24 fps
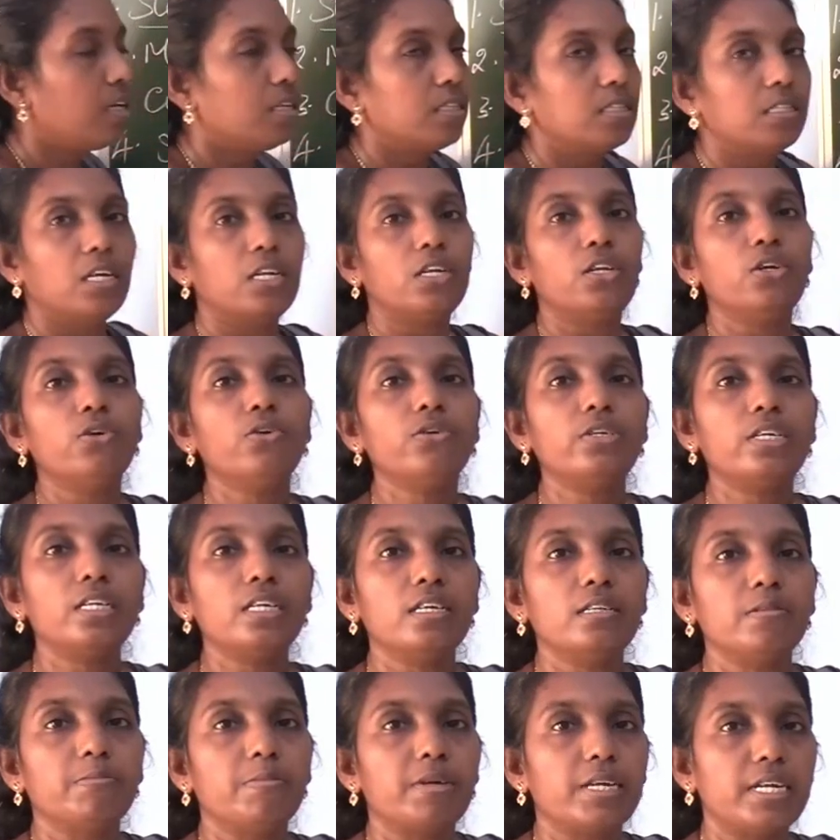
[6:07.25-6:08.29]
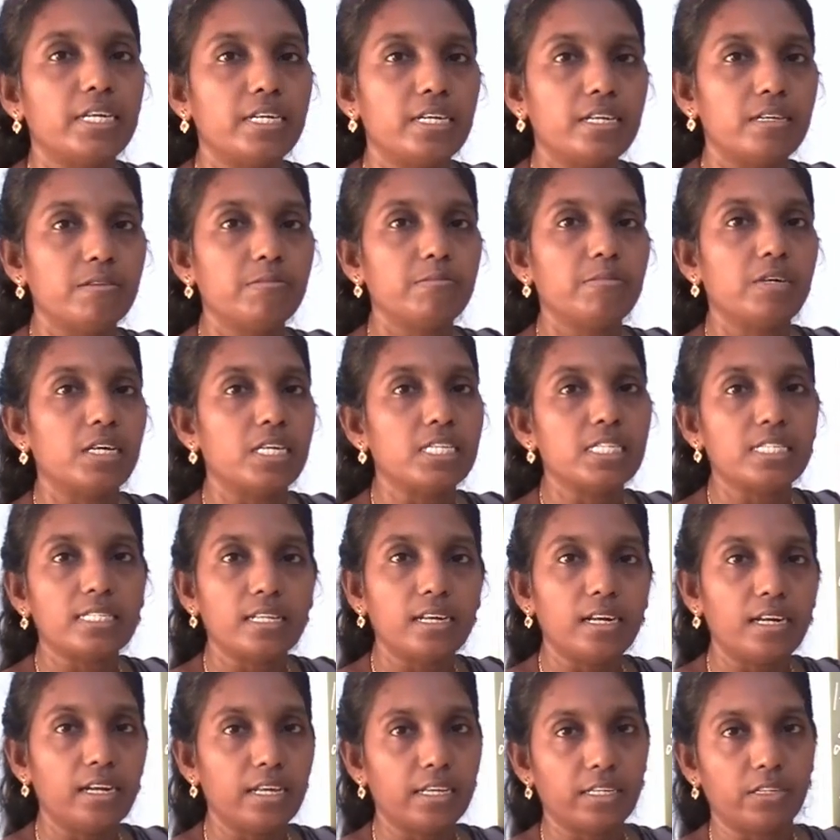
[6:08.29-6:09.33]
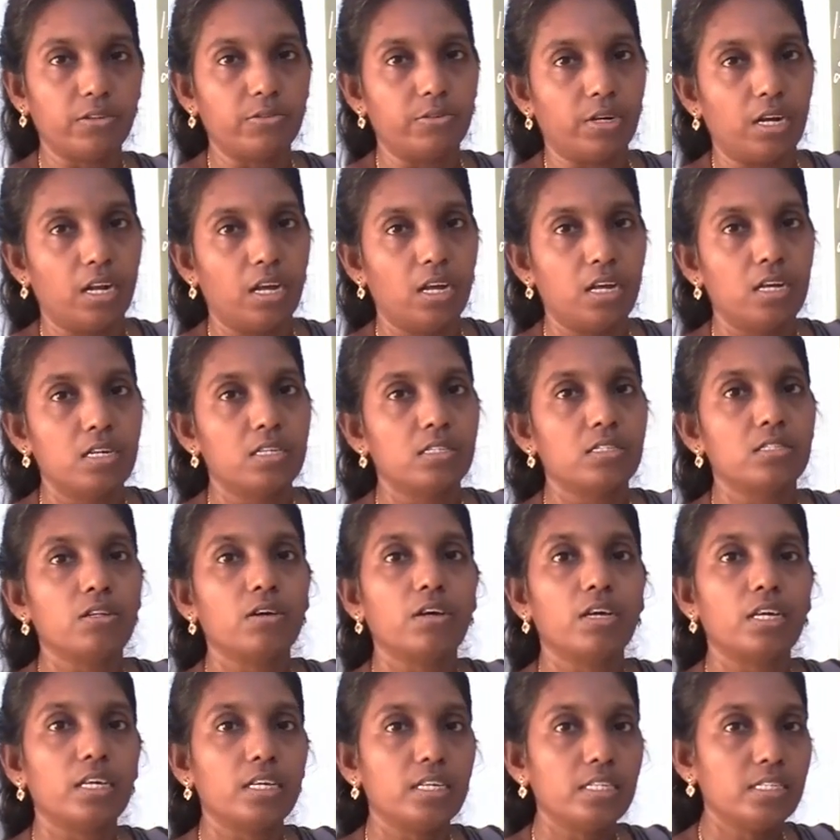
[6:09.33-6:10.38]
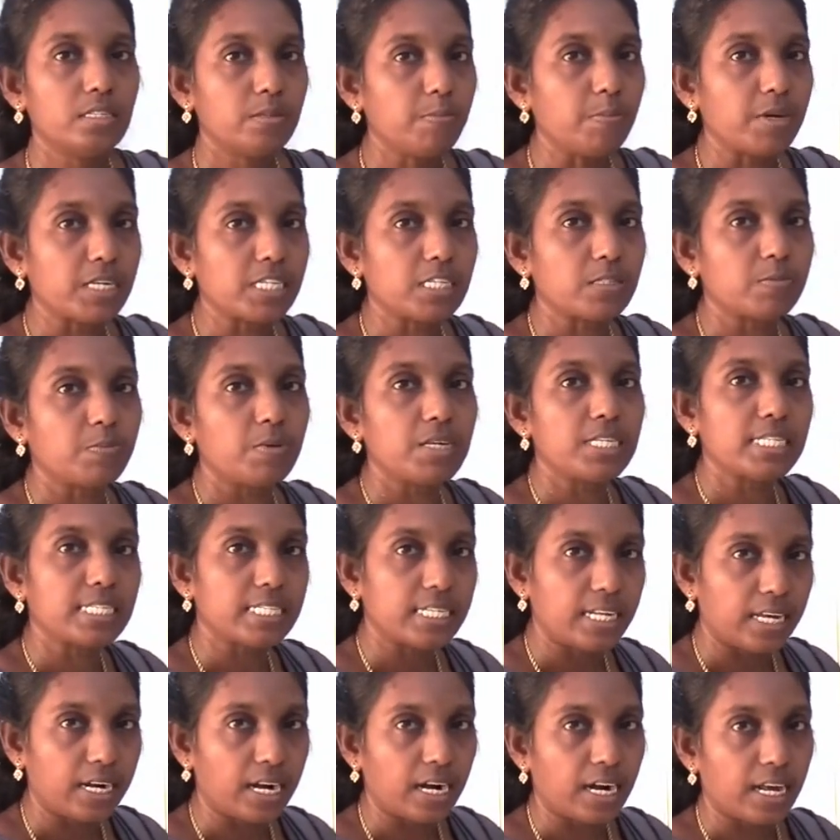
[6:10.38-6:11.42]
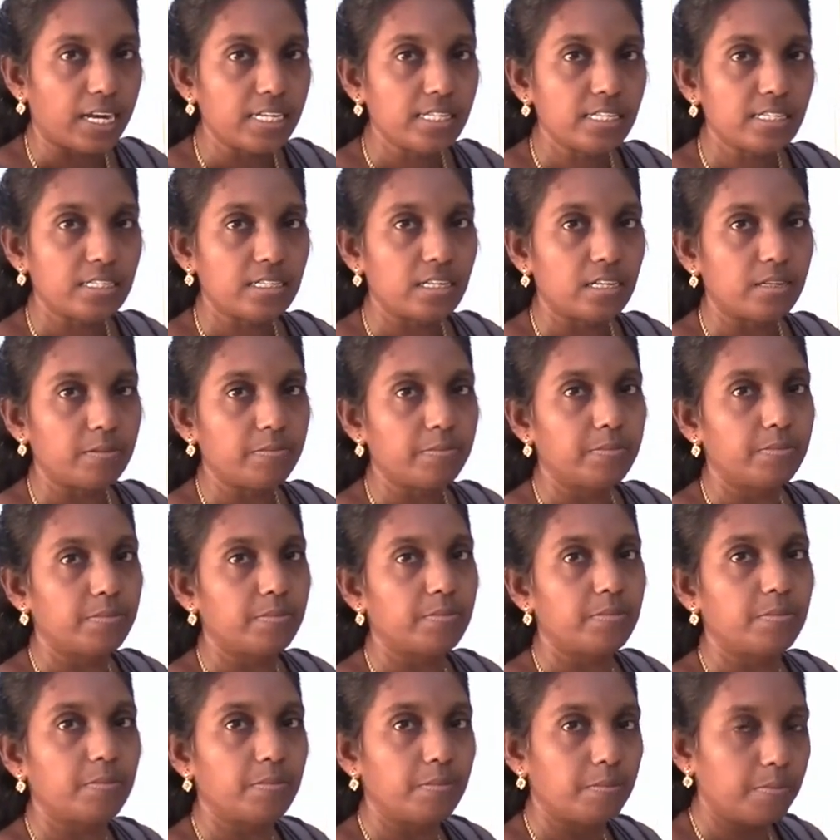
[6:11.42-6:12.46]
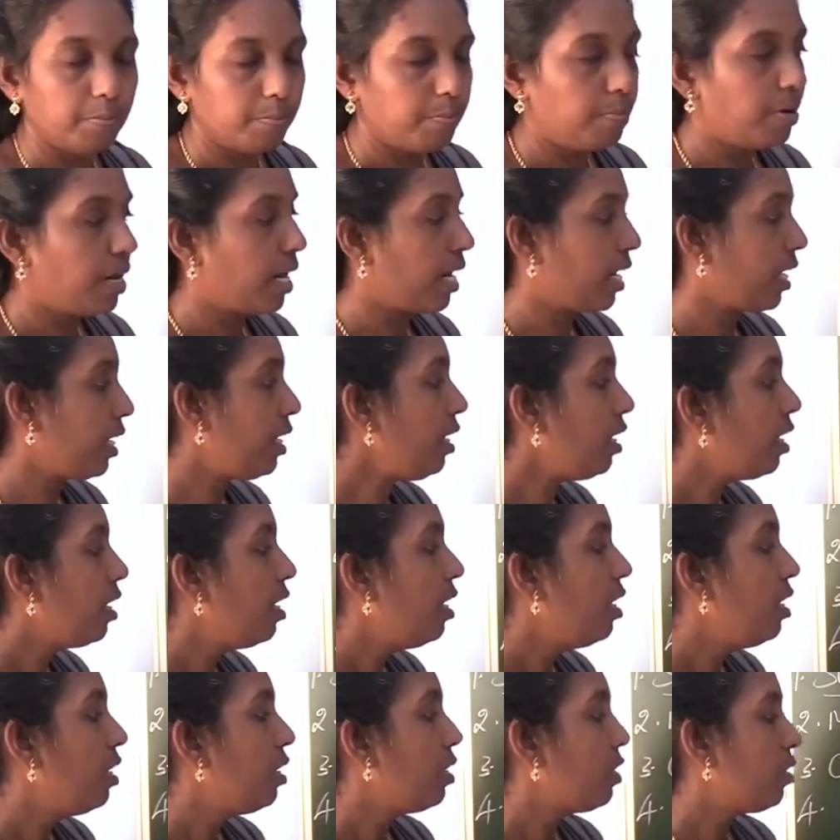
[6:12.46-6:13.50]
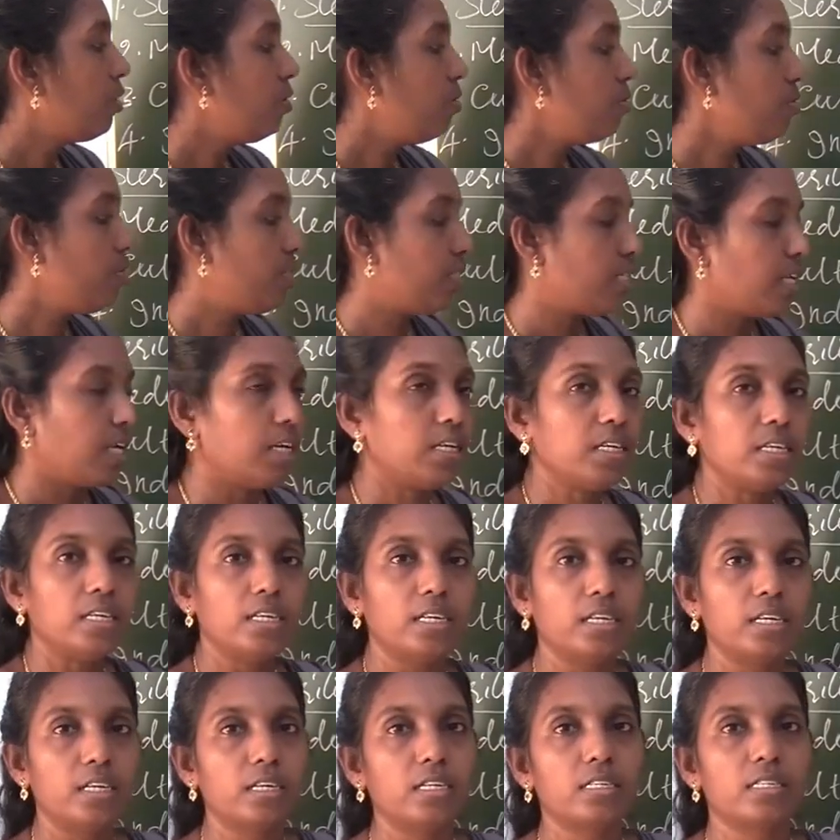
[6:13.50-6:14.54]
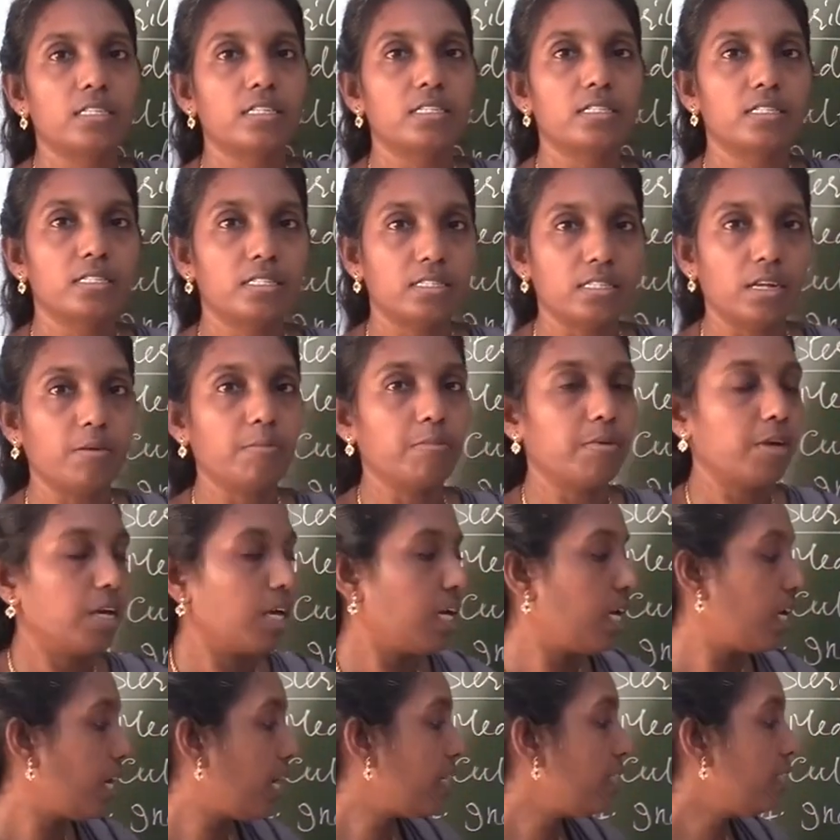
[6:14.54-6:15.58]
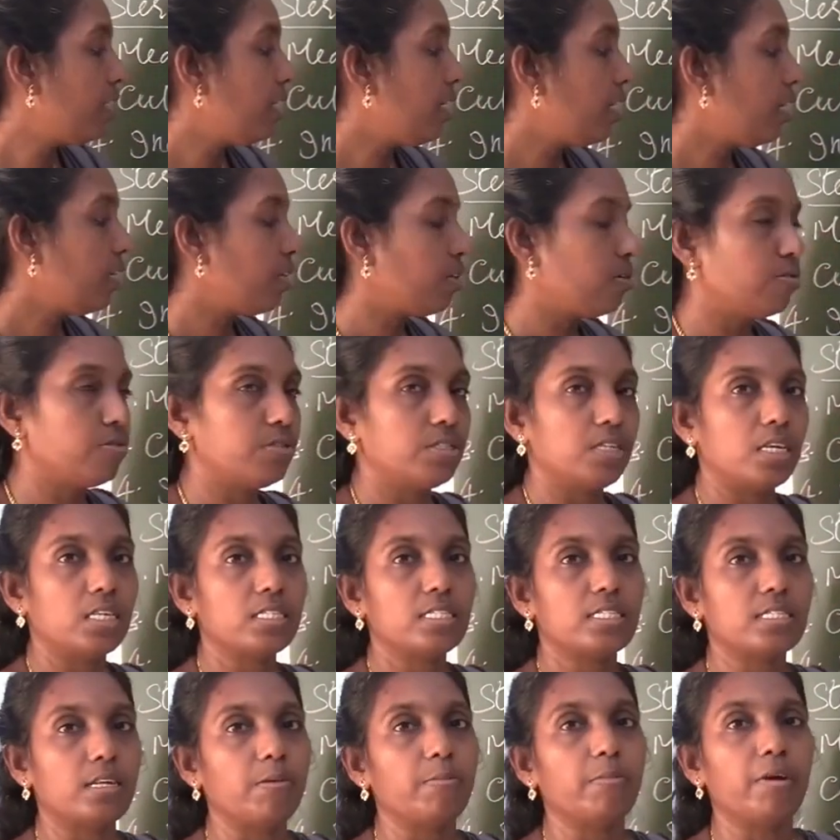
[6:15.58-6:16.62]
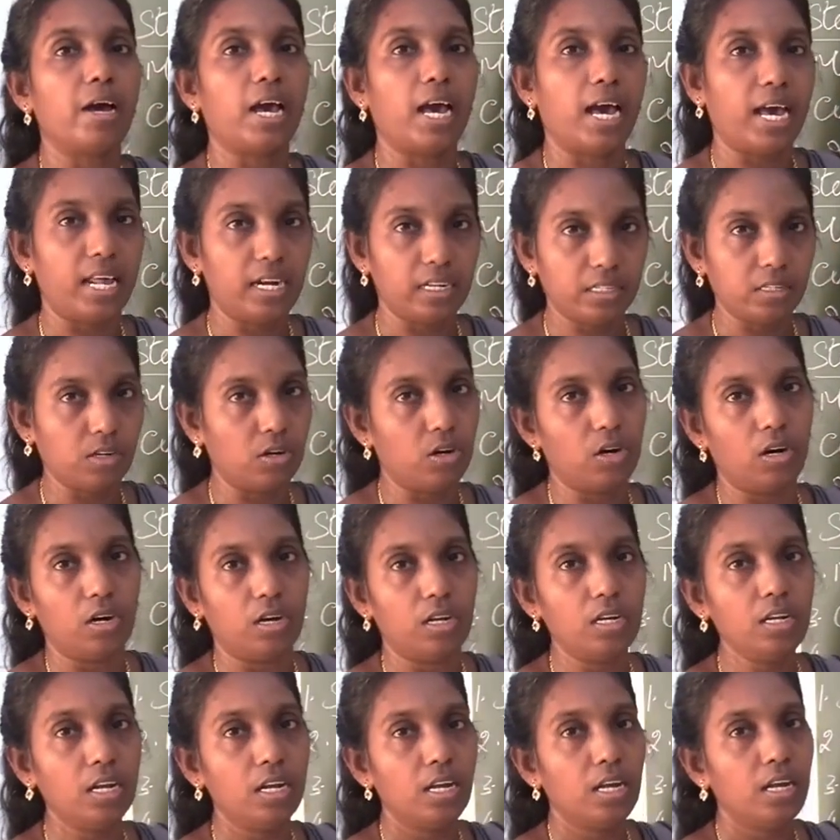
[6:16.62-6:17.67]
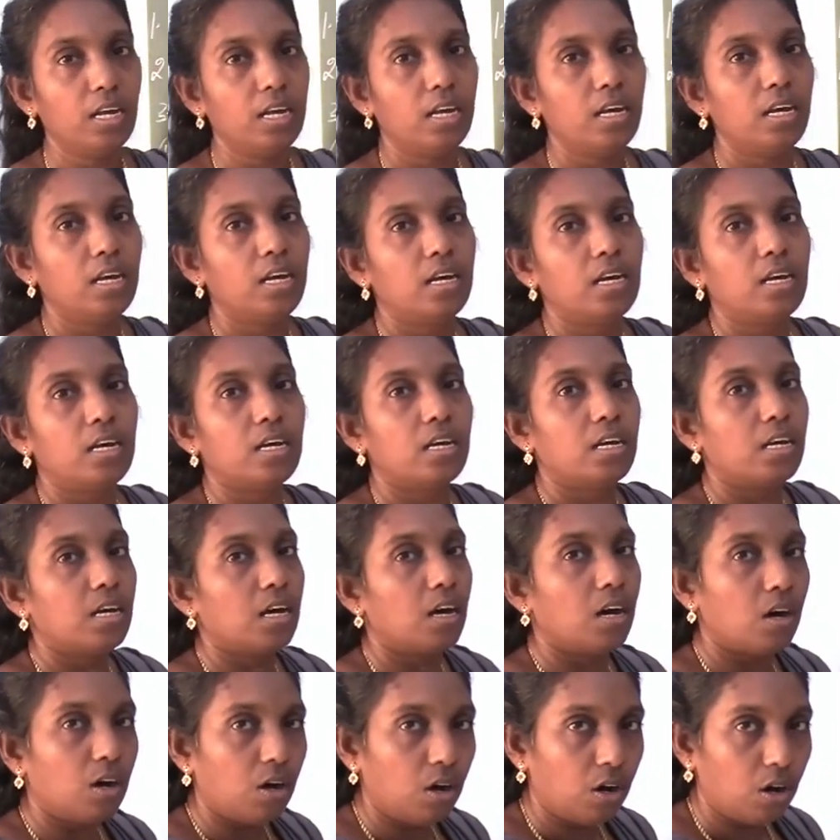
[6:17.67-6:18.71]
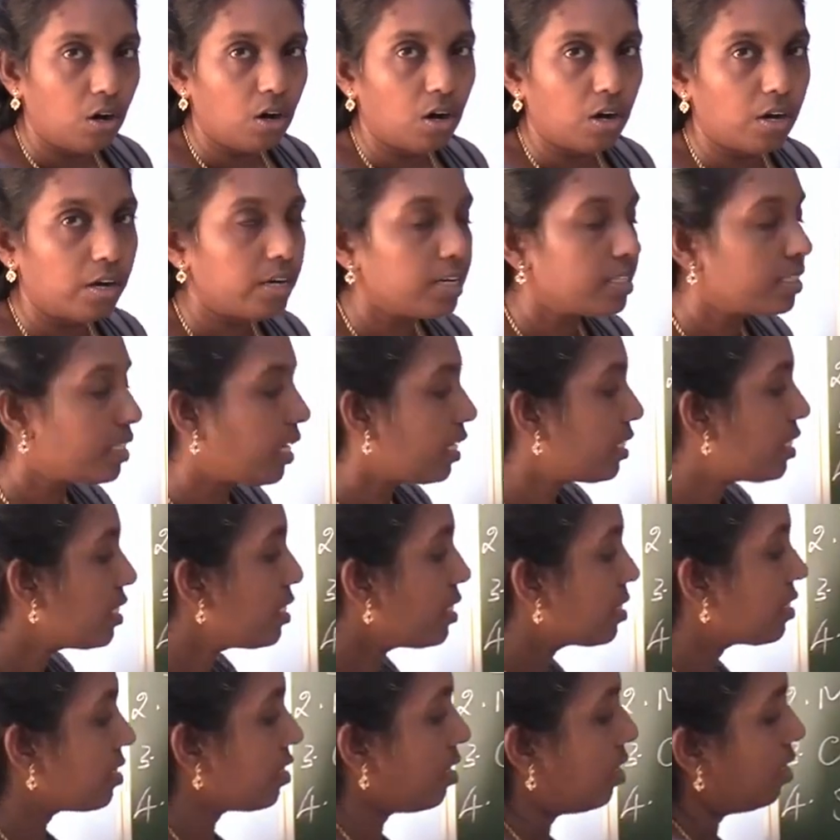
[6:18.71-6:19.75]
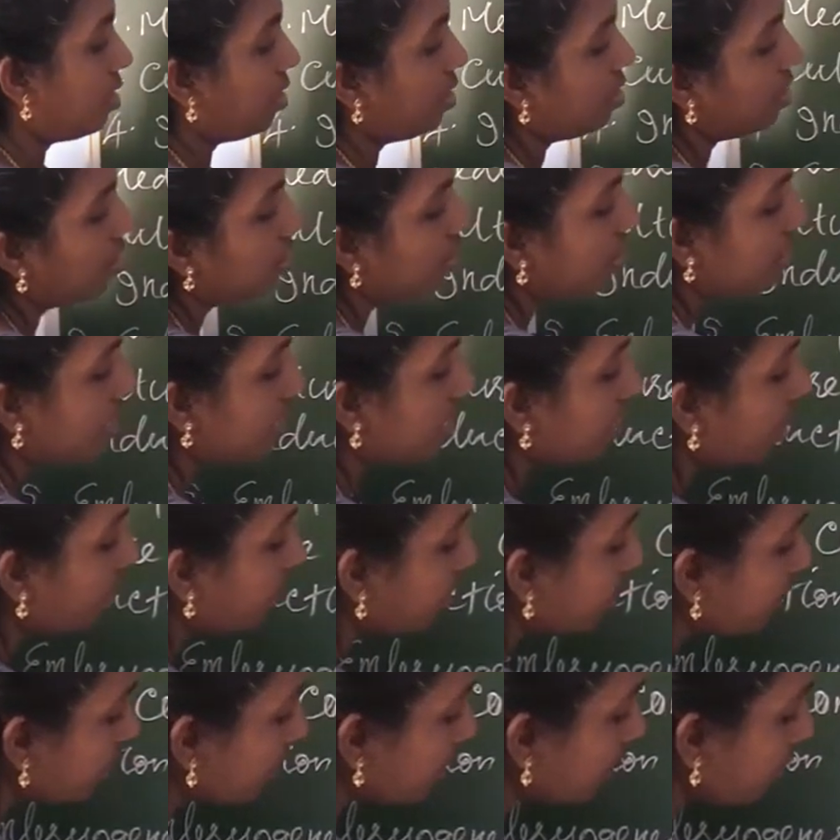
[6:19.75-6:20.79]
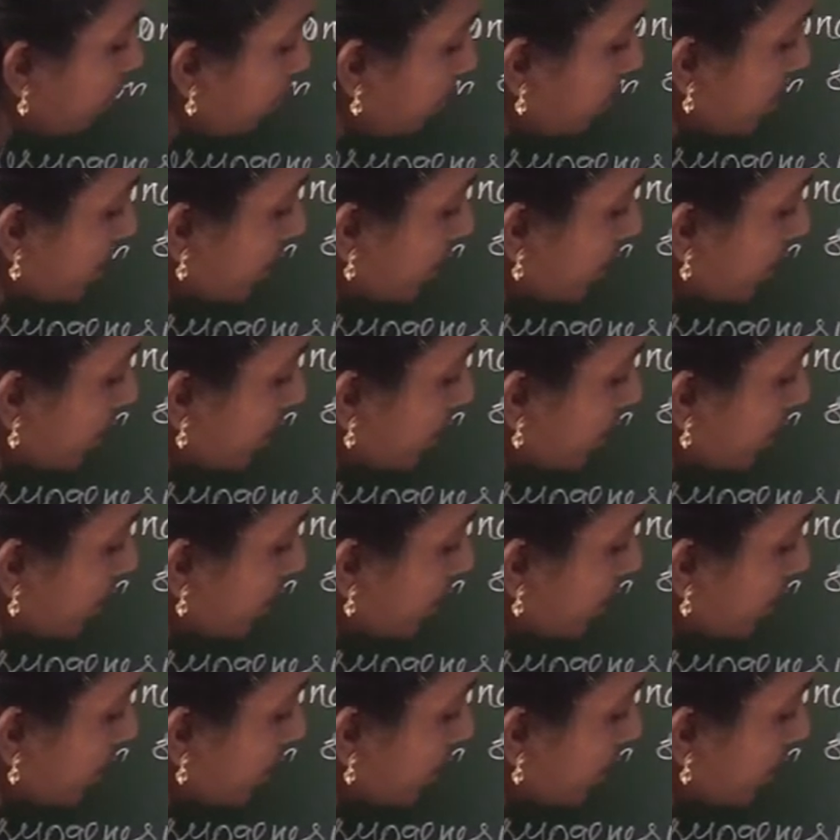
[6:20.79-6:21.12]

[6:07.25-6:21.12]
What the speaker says: The nutrient medium is a liquid. So, it must be sterilized by using either using some alcohol, or that is 70%